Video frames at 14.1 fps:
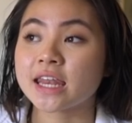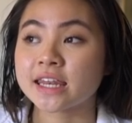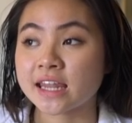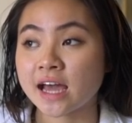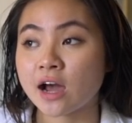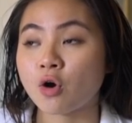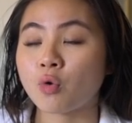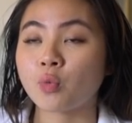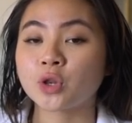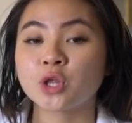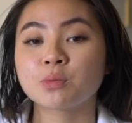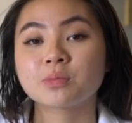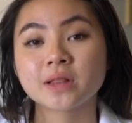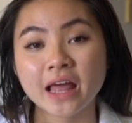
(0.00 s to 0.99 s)
Now, when
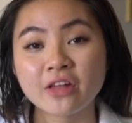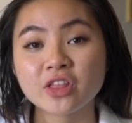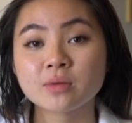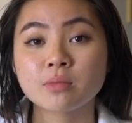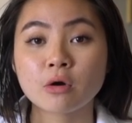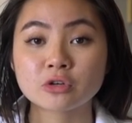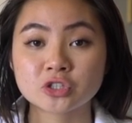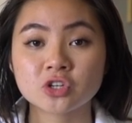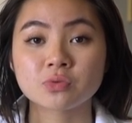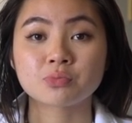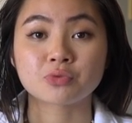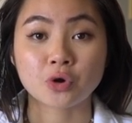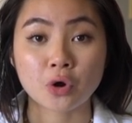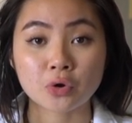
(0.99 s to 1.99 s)
you play on the emotion
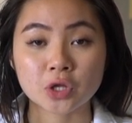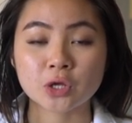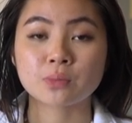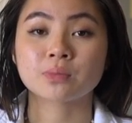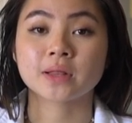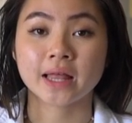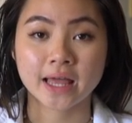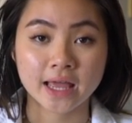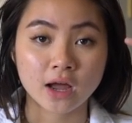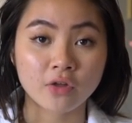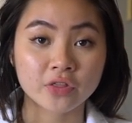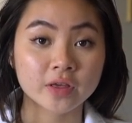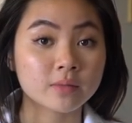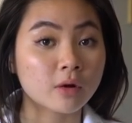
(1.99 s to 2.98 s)
of broke, you play
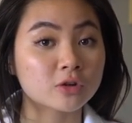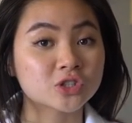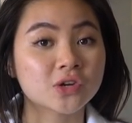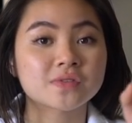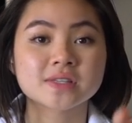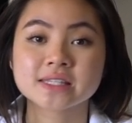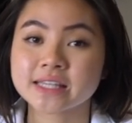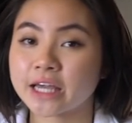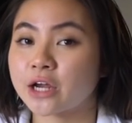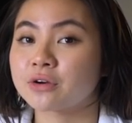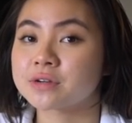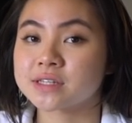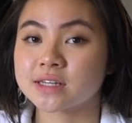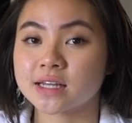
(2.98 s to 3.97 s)
on the emotion of
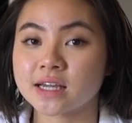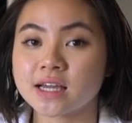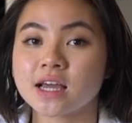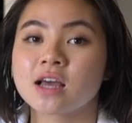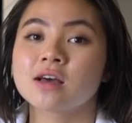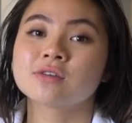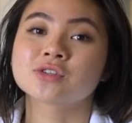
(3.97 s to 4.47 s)
scarcity.